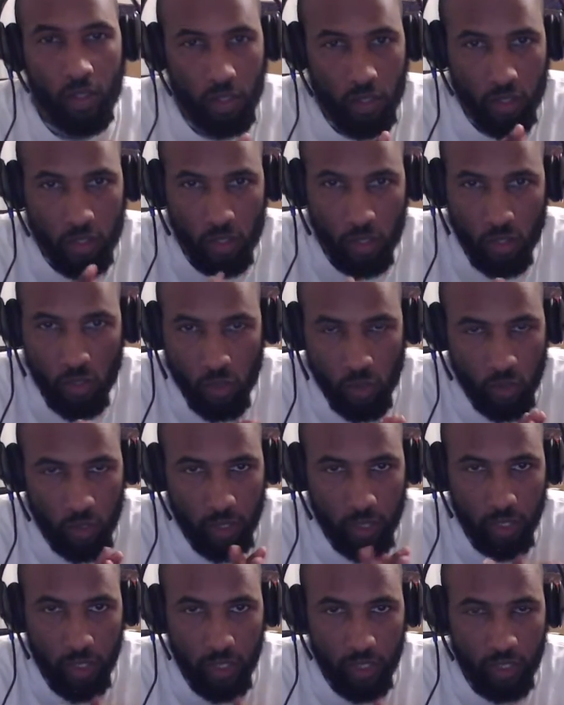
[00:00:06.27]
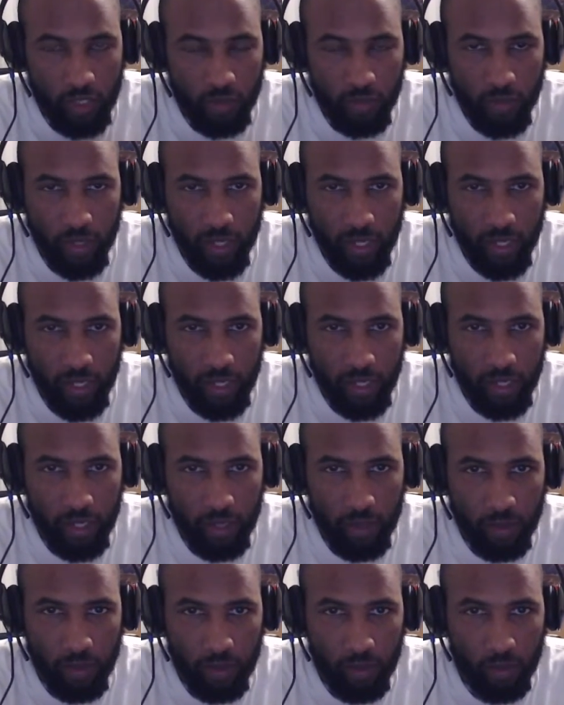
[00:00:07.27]
So here's my
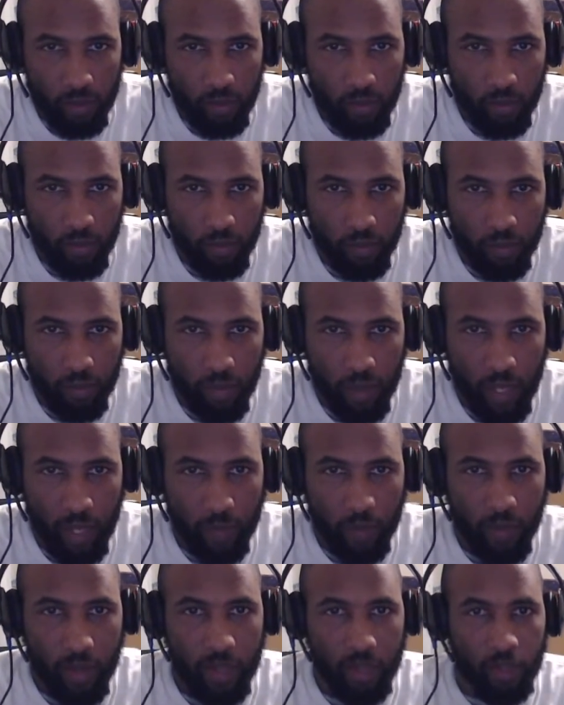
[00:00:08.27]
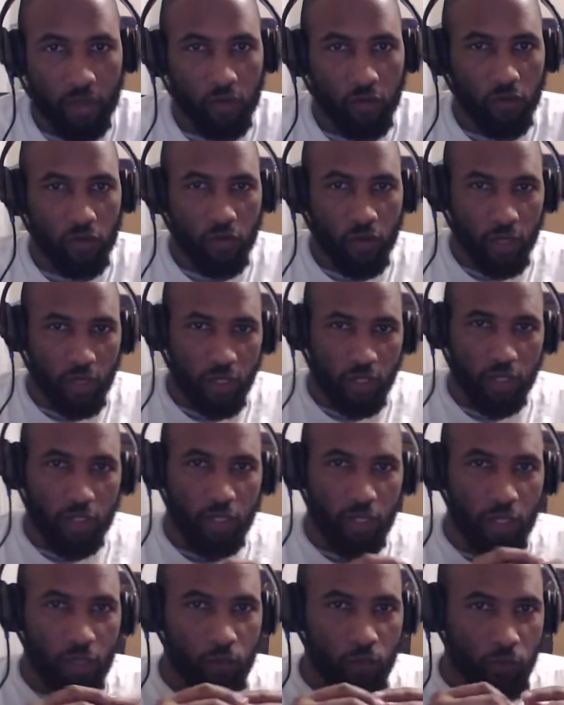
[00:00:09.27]
Black Panther review. I just
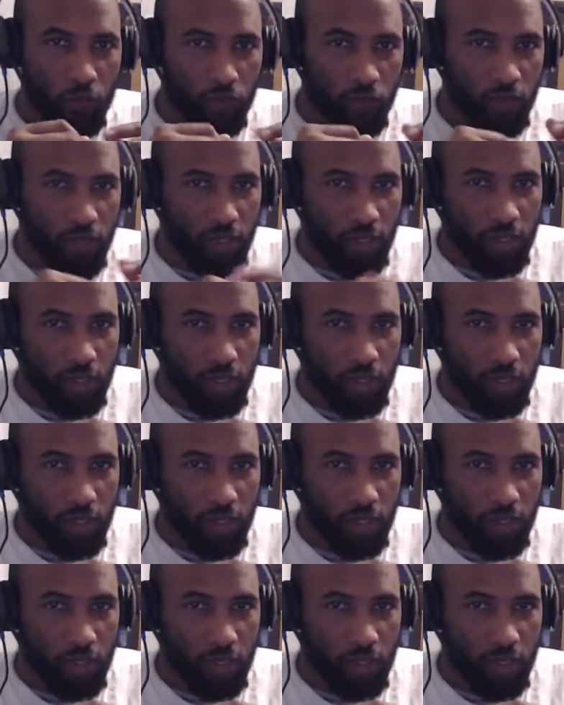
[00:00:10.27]
saw the movie.